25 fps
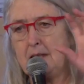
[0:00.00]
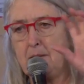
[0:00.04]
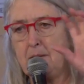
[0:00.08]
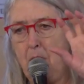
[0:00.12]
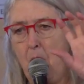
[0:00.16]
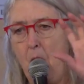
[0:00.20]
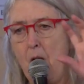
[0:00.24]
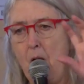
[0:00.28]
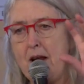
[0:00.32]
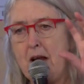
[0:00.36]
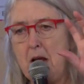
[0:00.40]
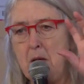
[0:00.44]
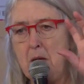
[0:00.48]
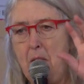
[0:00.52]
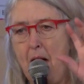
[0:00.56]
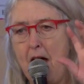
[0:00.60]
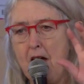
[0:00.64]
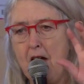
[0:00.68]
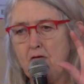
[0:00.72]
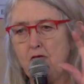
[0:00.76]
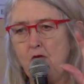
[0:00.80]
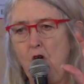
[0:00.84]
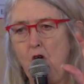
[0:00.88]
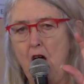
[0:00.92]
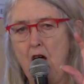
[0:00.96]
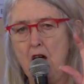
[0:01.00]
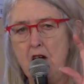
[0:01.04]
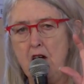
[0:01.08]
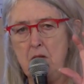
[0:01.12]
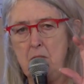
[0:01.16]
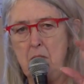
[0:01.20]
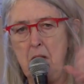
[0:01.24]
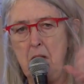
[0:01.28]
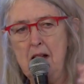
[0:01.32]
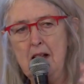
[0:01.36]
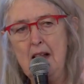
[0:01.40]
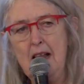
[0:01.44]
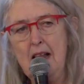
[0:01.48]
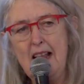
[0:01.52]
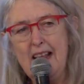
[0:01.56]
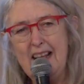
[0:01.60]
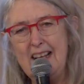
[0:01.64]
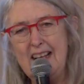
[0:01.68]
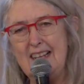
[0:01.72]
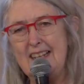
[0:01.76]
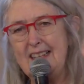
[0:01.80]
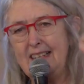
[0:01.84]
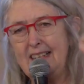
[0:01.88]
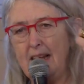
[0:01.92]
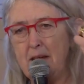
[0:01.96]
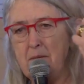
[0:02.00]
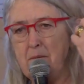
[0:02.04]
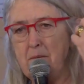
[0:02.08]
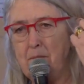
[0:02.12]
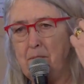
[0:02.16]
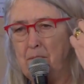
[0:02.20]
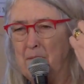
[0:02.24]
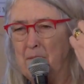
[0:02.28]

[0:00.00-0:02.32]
The point about Rome is it